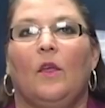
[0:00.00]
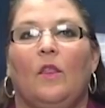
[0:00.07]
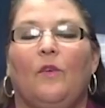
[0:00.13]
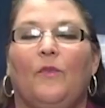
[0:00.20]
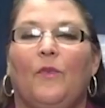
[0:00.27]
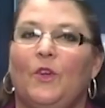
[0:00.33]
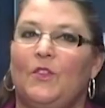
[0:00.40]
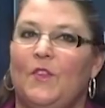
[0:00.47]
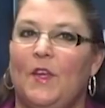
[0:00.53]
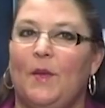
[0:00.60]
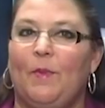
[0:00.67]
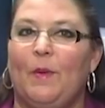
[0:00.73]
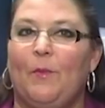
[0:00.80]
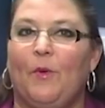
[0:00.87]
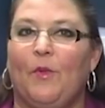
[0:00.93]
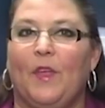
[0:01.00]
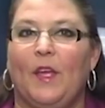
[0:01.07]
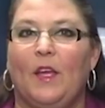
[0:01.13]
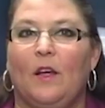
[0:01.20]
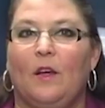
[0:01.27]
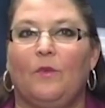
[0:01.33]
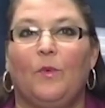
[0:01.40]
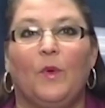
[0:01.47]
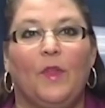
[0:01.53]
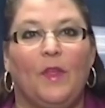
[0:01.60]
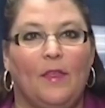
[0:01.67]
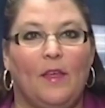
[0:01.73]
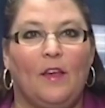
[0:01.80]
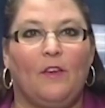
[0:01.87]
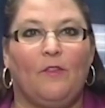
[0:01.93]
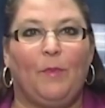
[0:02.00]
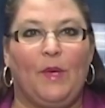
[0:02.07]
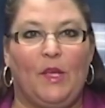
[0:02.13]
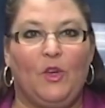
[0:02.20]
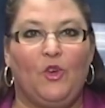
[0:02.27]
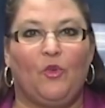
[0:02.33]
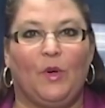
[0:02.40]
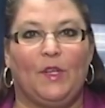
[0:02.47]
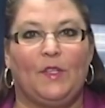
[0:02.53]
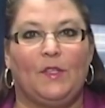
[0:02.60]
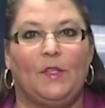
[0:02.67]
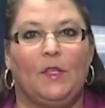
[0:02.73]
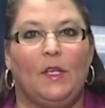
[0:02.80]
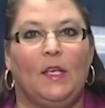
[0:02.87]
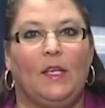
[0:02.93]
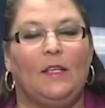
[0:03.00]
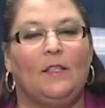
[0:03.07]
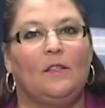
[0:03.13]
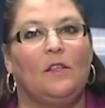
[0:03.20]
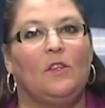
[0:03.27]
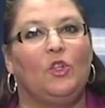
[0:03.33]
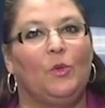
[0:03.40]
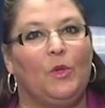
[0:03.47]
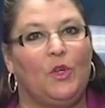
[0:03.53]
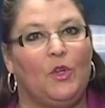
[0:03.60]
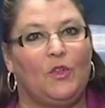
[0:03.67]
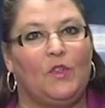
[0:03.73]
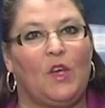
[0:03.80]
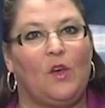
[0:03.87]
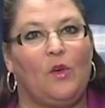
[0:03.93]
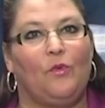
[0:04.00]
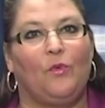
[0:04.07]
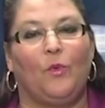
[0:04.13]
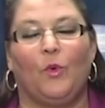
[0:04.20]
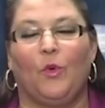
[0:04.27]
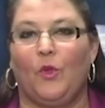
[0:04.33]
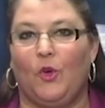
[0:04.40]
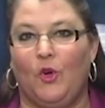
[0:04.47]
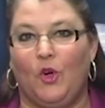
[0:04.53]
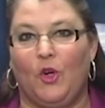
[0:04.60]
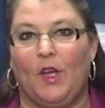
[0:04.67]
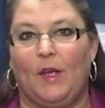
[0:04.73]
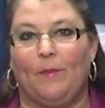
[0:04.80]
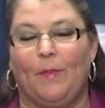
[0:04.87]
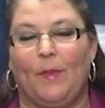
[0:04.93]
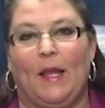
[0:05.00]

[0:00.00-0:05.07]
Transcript: The first thing people think of when they think of Pinterest is the do-it-yourself or the cooking.